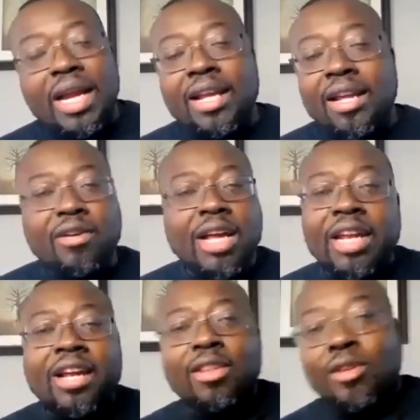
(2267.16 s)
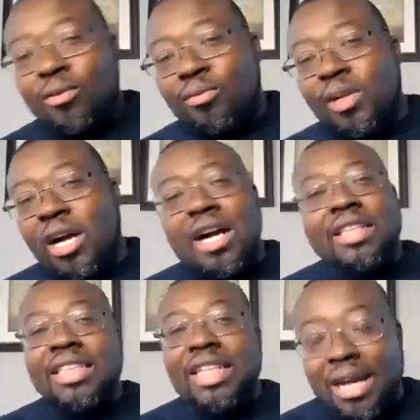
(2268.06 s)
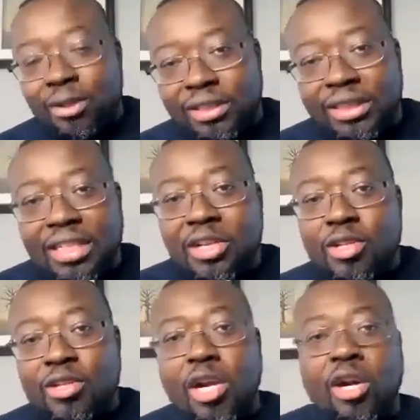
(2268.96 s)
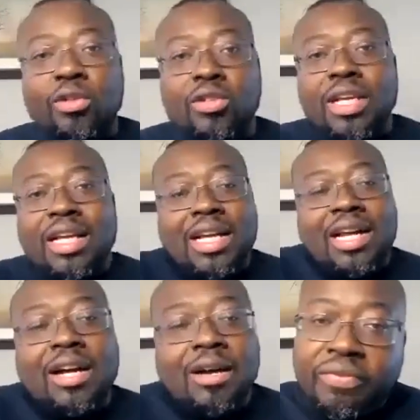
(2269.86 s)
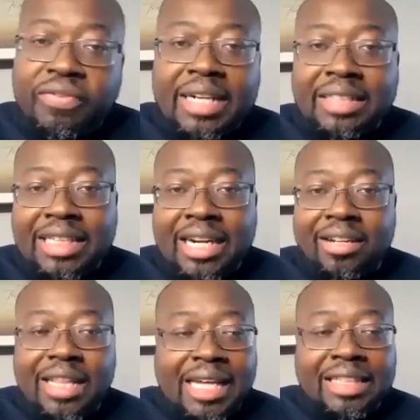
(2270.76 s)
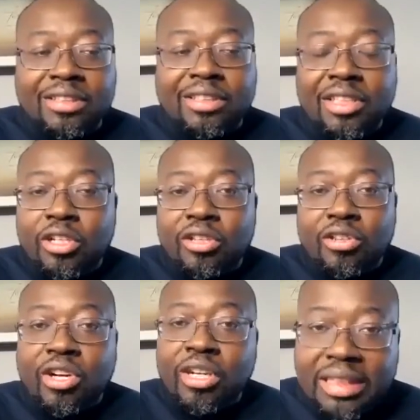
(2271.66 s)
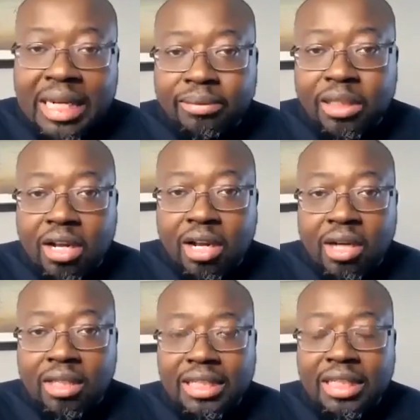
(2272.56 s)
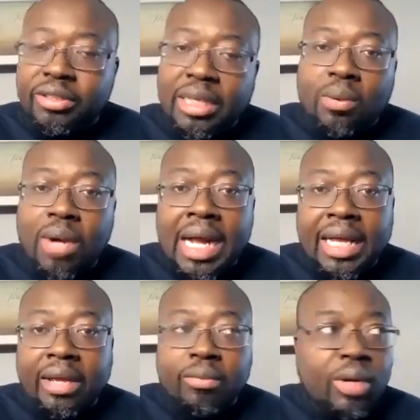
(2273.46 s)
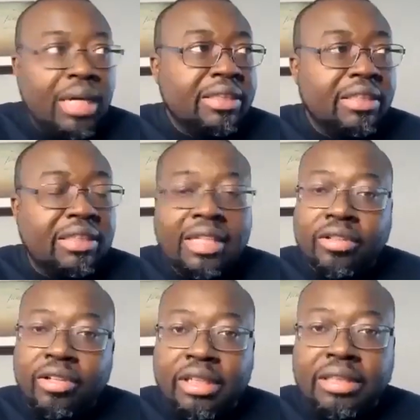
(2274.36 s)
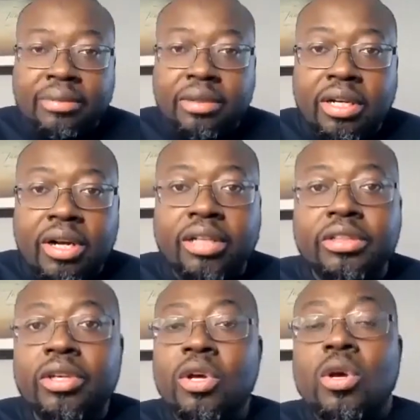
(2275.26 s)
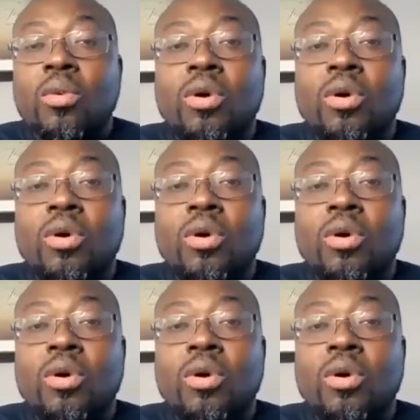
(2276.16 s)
or any any other auction house, you know, you find a chair that is 30 times the cost and you say why? Why is this chair 30 times the cost?